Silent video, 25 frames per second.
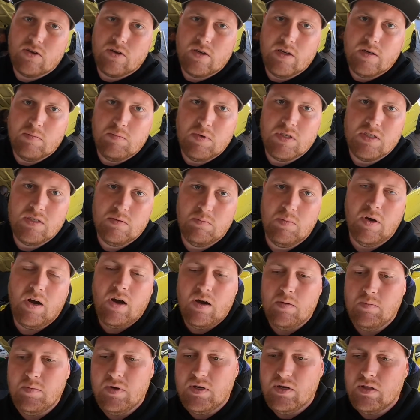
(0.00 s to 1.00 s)
are here busy
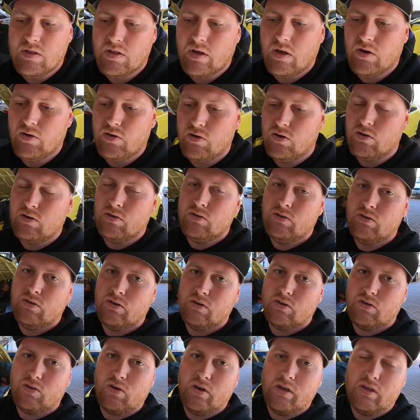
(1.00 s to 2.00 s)
behind me. They are
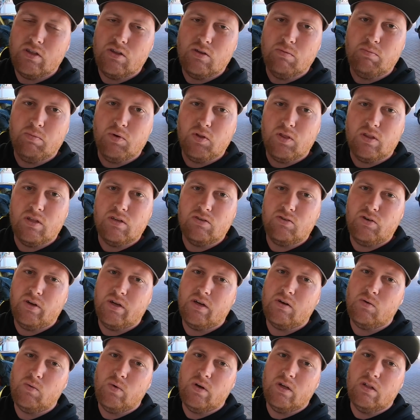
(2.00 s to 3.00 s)
going to put the
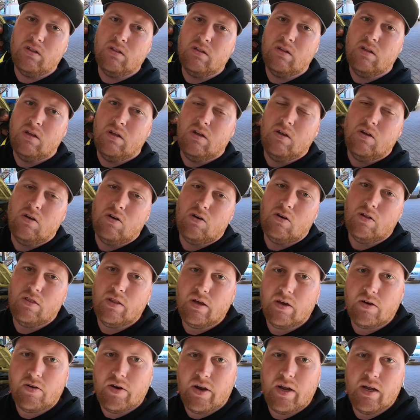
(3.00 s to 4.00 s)
trigger wheel on
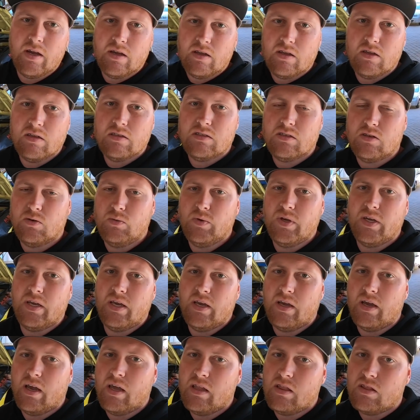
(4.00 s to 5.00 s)
the crank so we
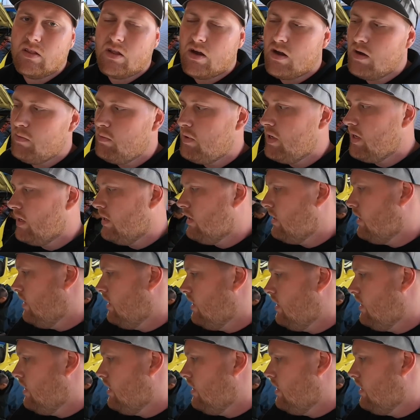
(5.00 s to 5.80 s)
can get timing,